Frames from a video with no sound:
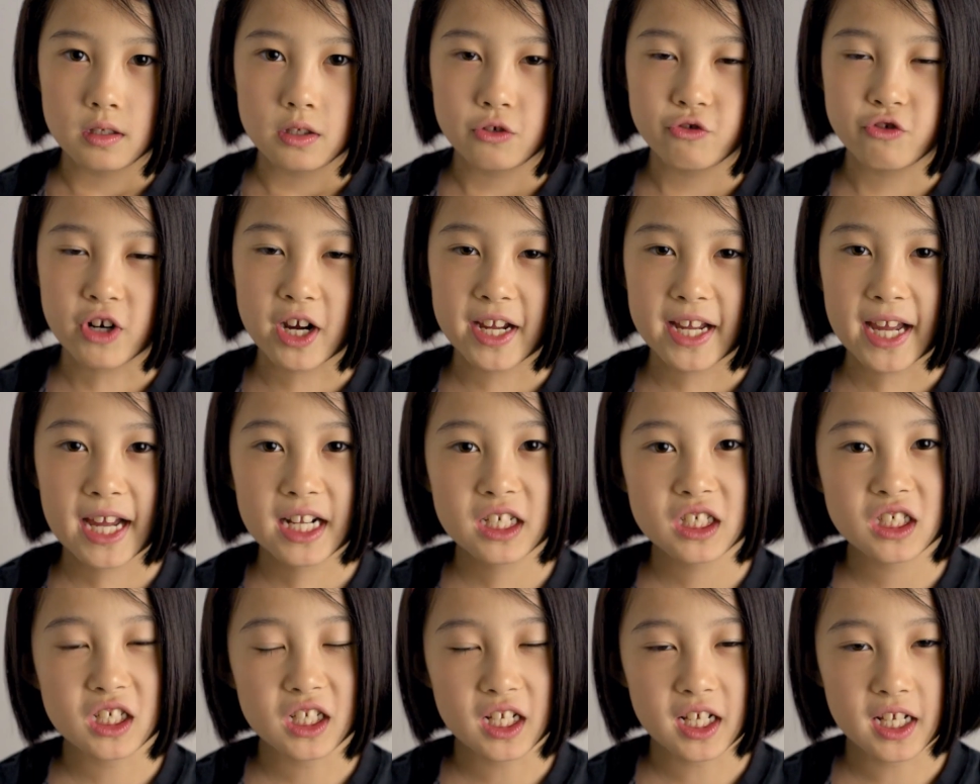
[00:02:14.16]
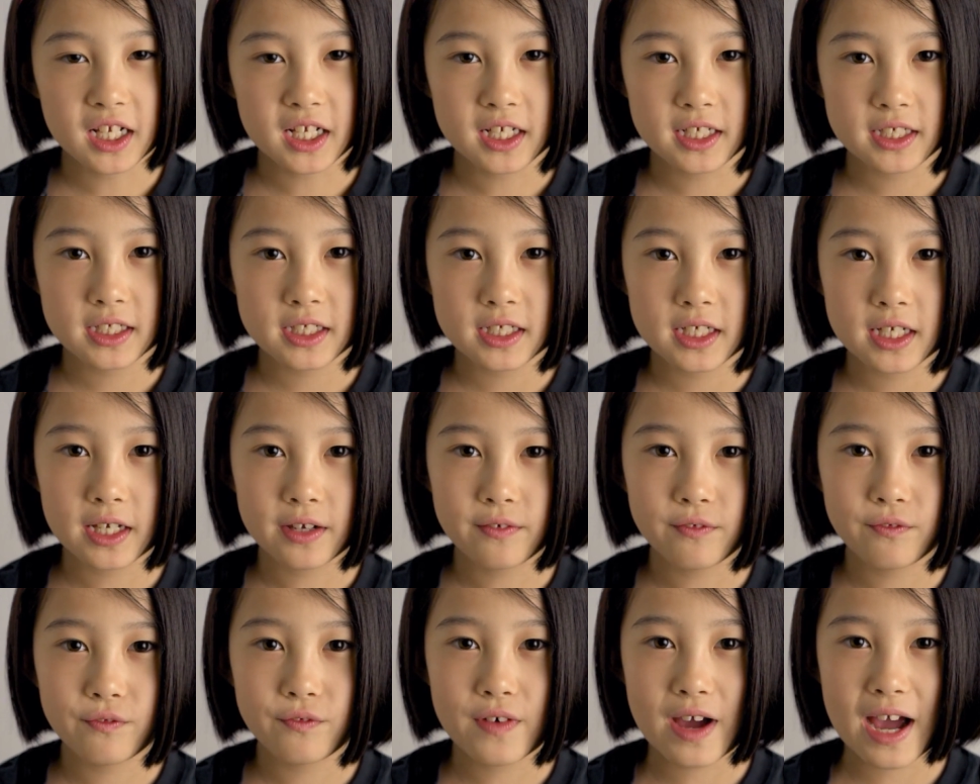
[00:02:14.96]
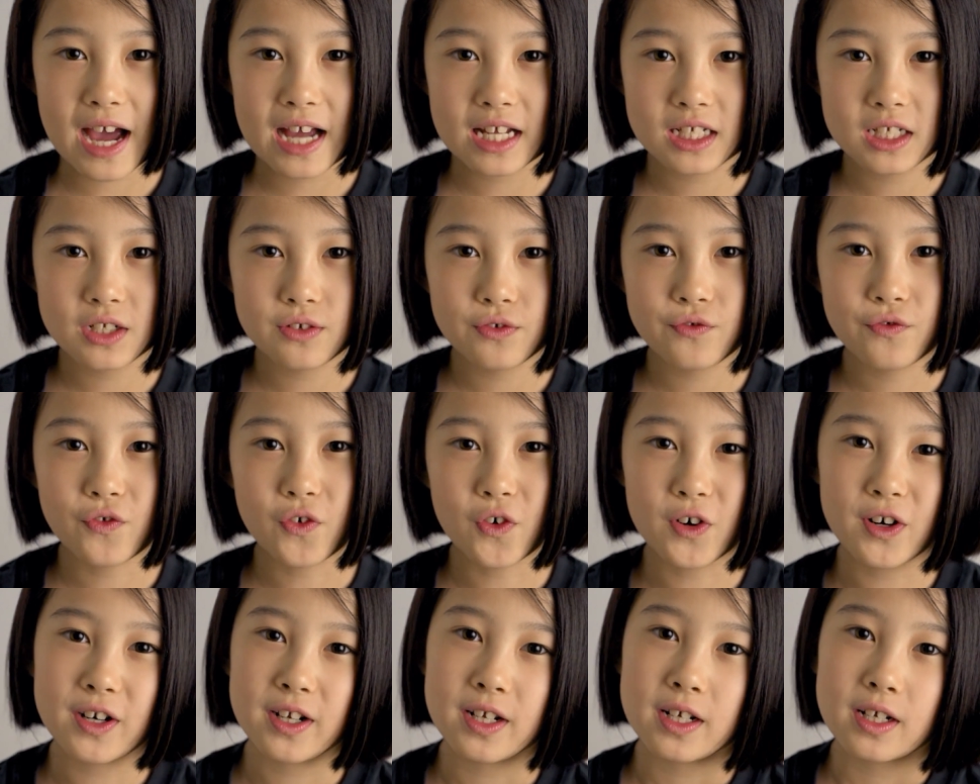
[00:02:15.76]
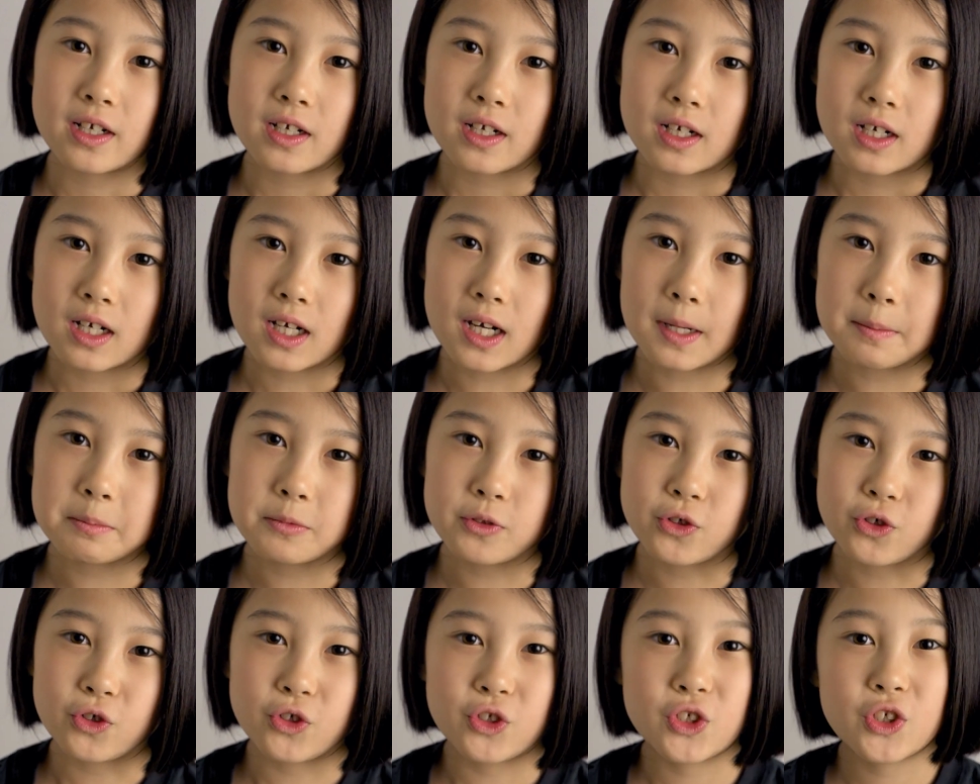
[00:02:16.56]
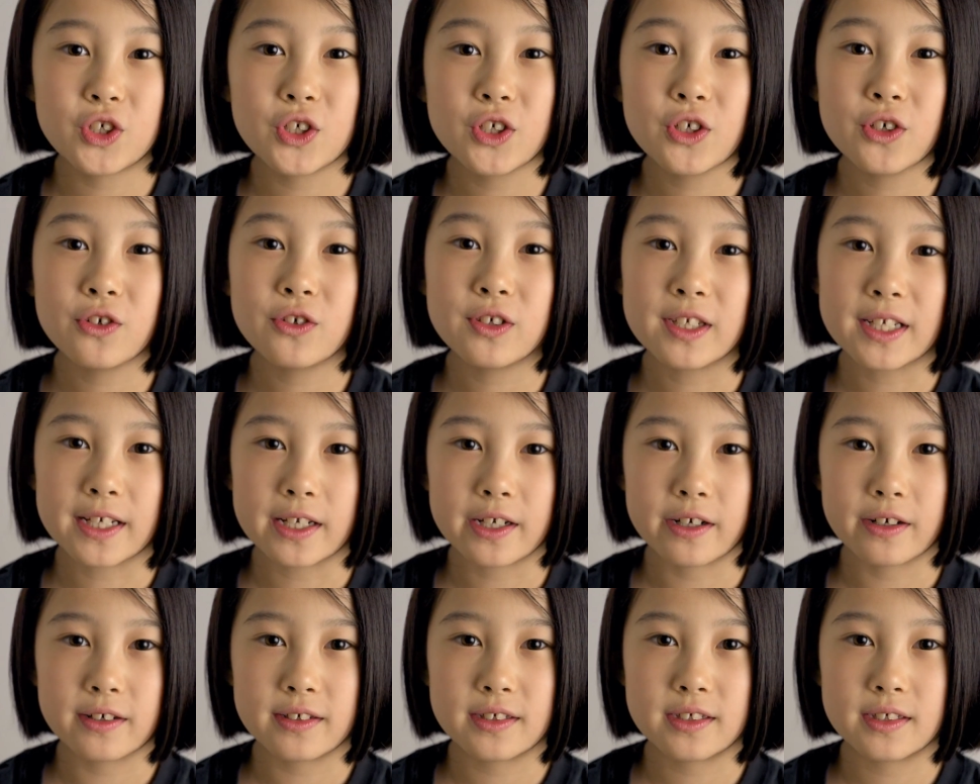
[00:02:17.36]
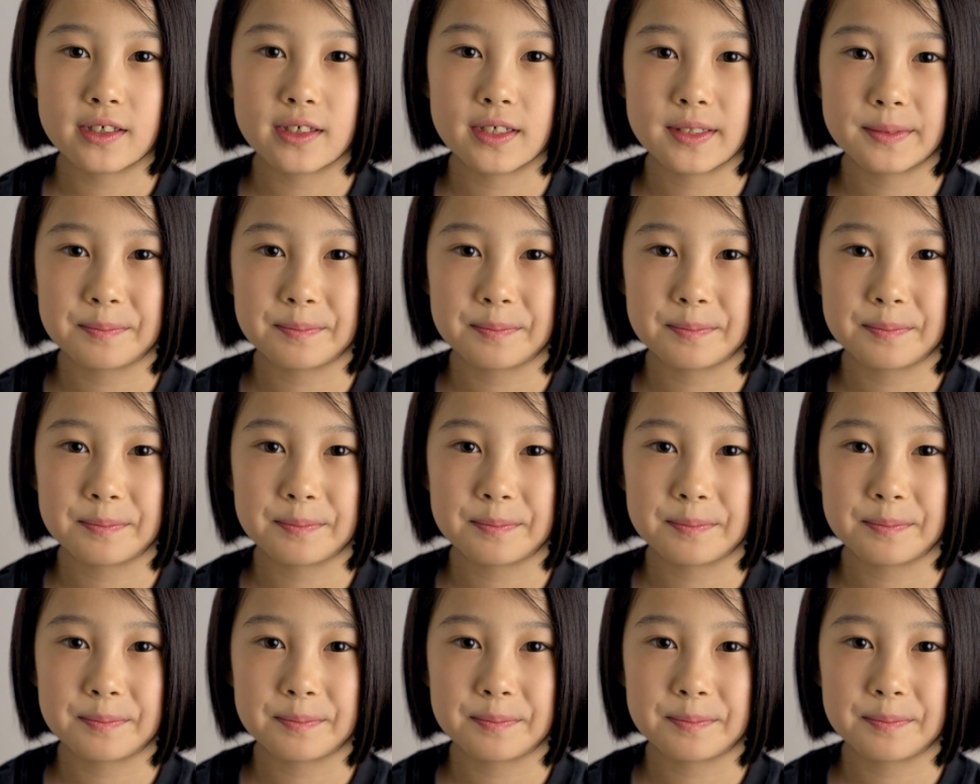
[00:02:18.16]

Tarantulas can fast for up to 2 years.